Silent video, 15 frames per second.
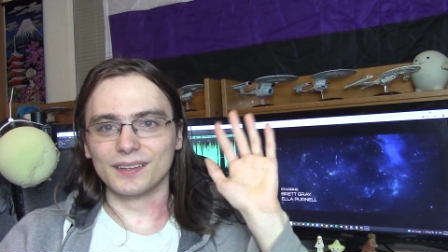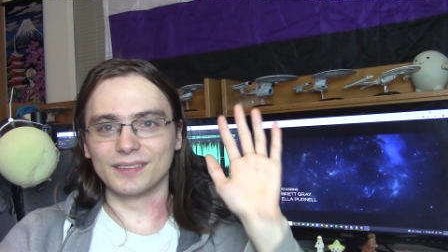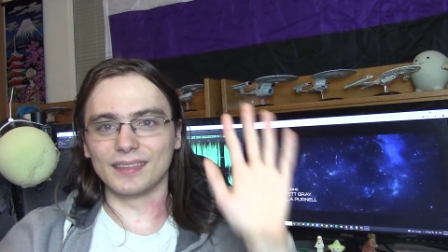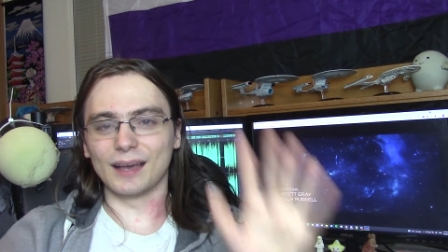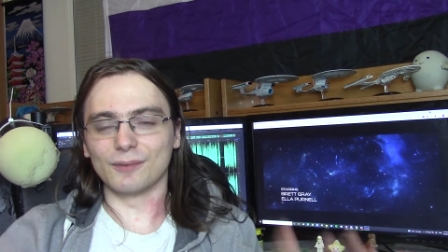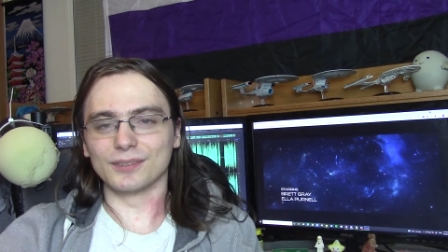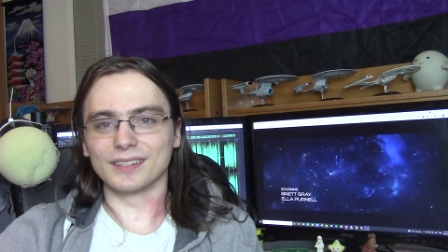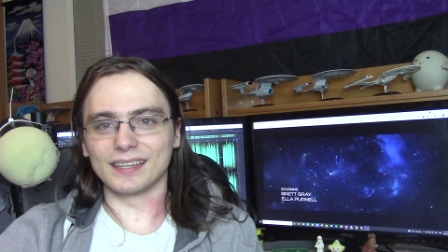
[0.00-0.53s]

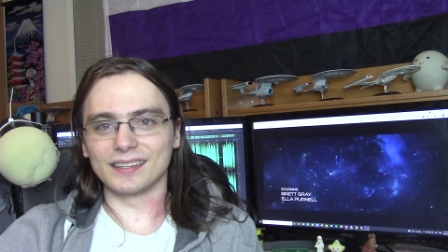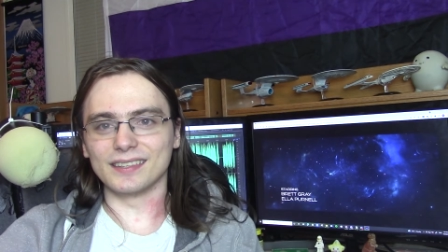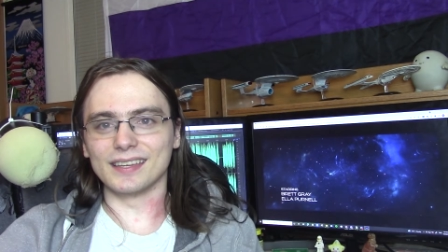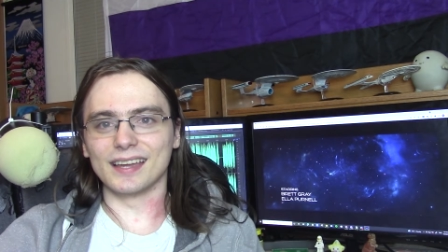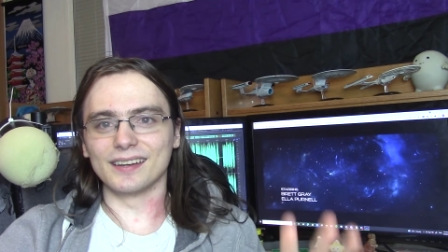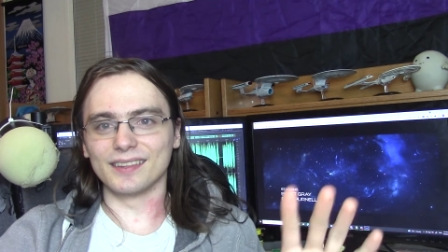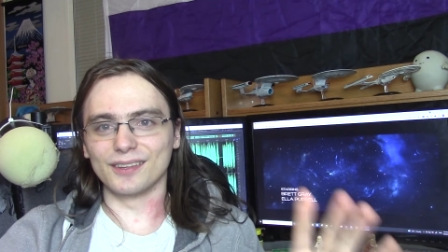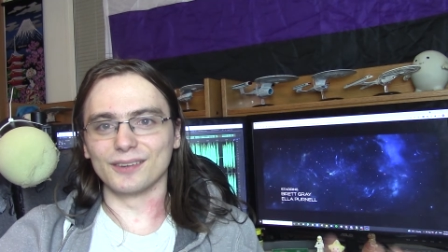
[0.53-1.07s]
that was like the
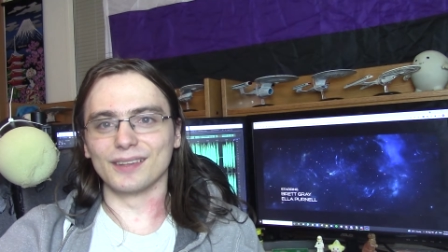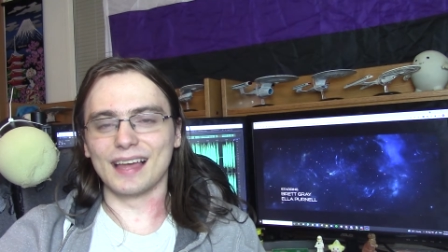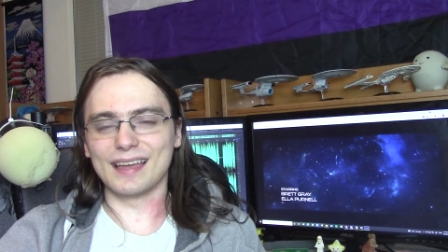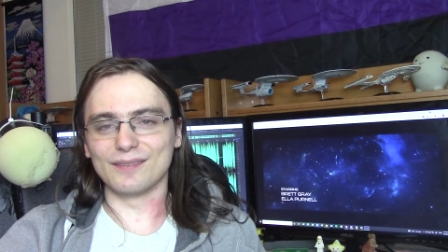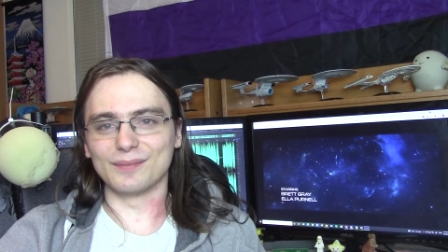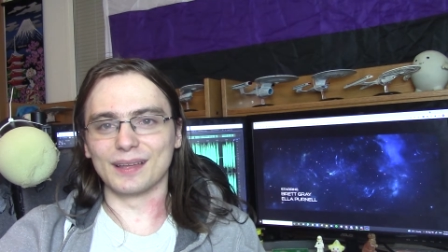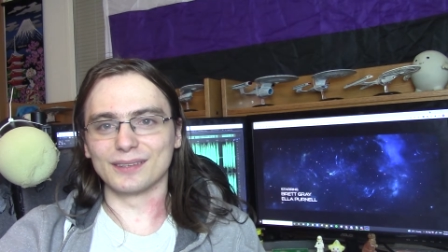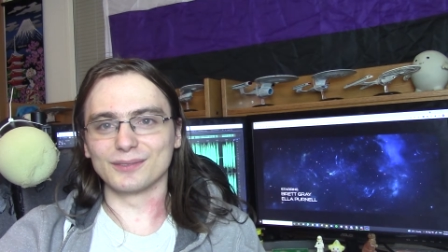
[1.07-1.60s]
end of their
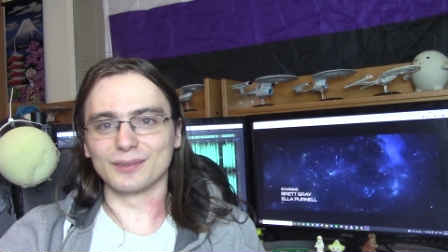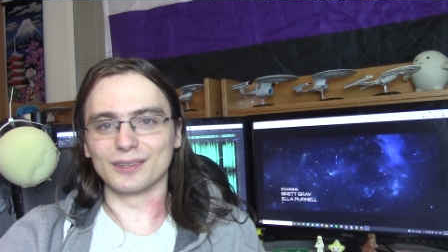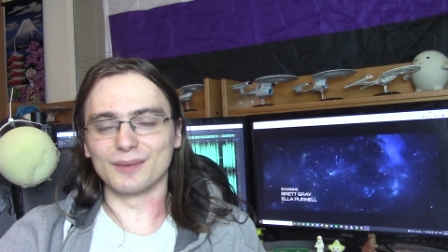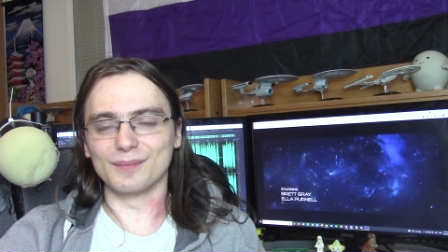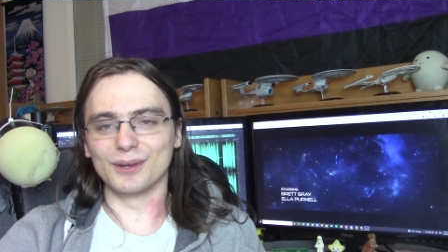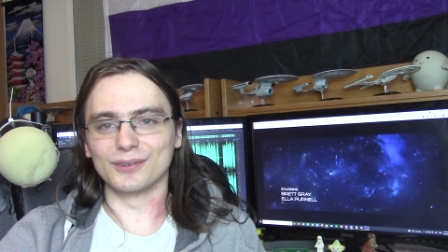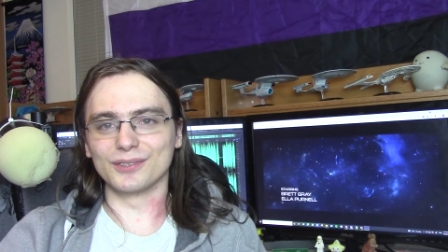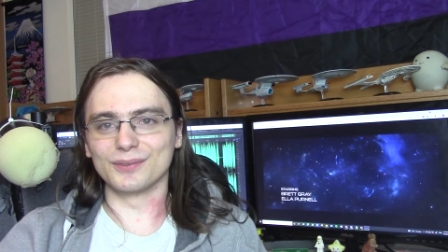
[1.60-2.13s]
life. That's what the
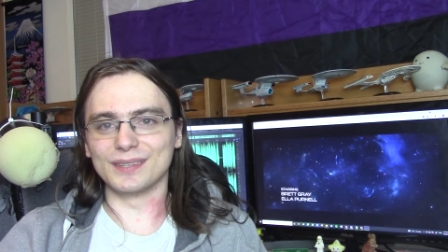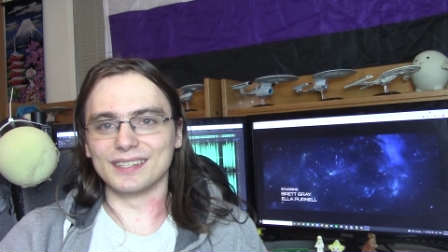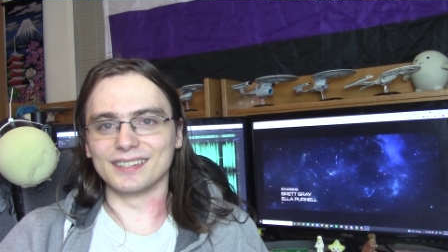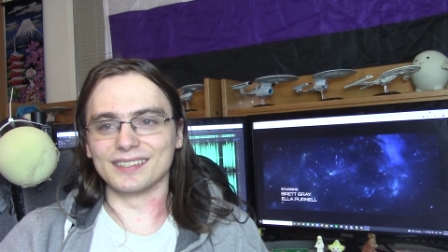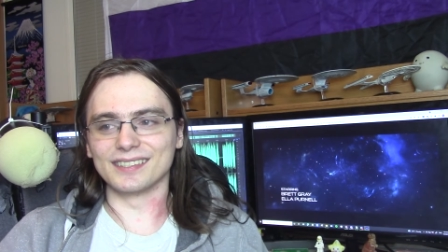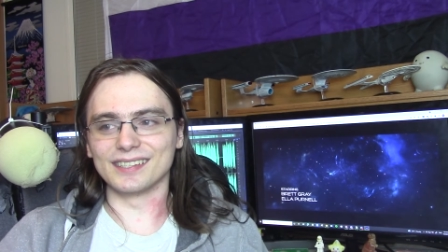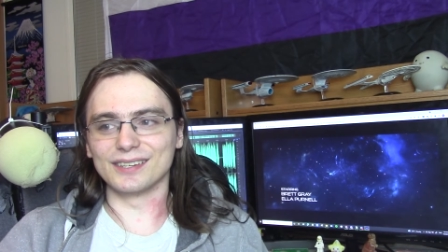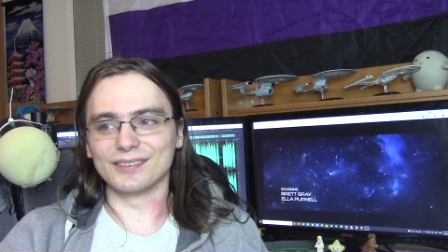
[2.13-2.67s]
most
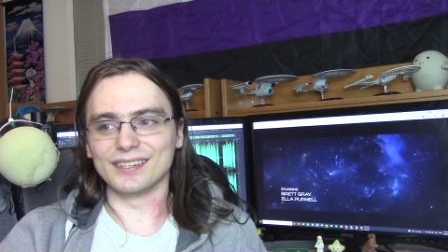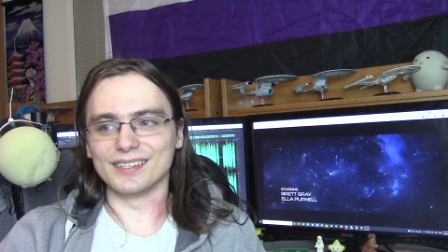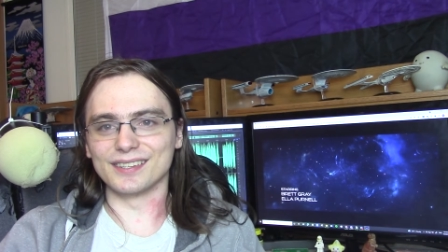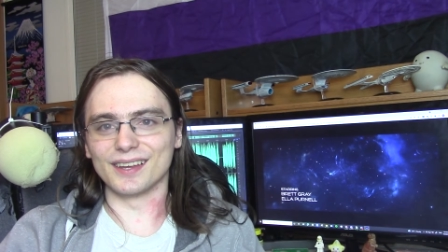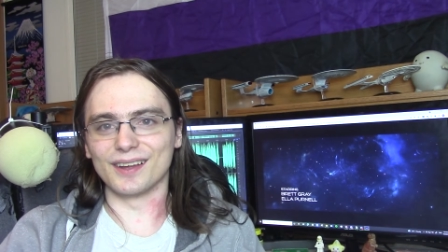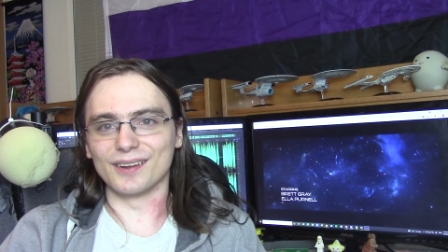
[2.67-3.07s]
recent series